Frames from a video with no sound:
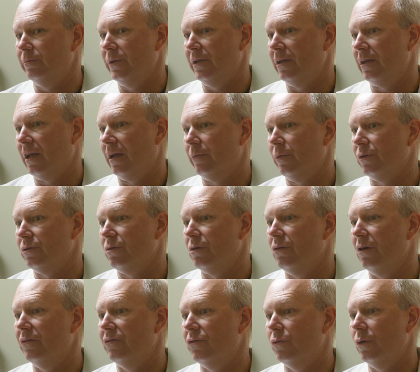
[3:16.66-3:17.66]
being able
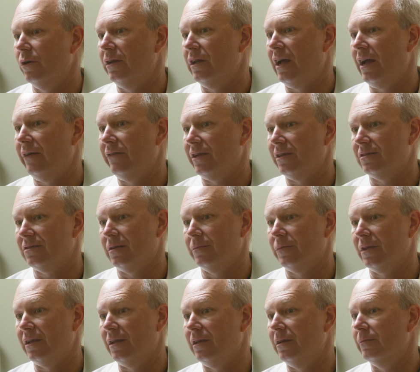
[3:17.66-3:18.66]
to avoid having
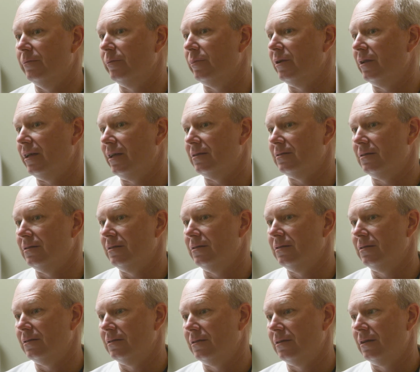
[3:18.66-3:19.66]
something implanted
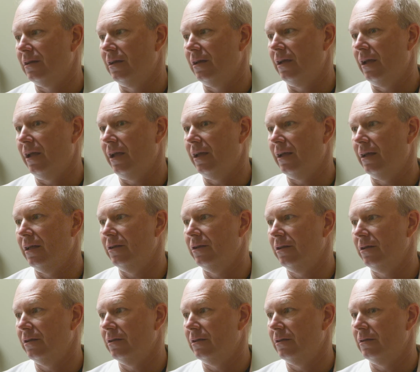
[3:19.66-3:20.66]
and
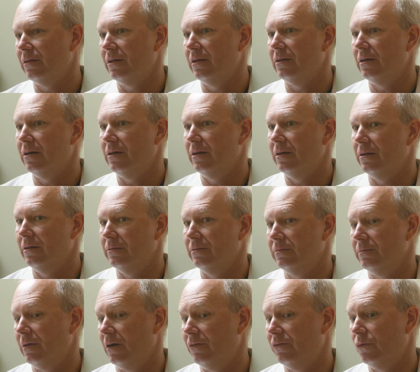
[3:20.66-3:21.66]
uh,
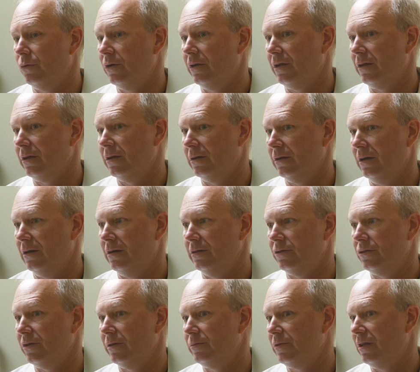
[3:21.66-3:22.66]
avoiding a
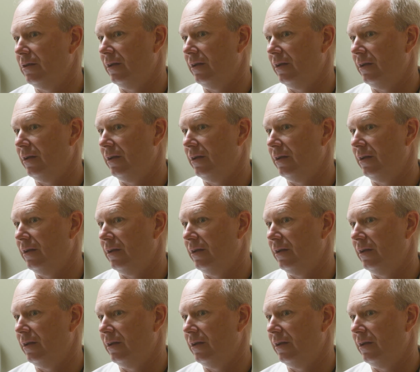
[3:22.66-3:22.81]
trip to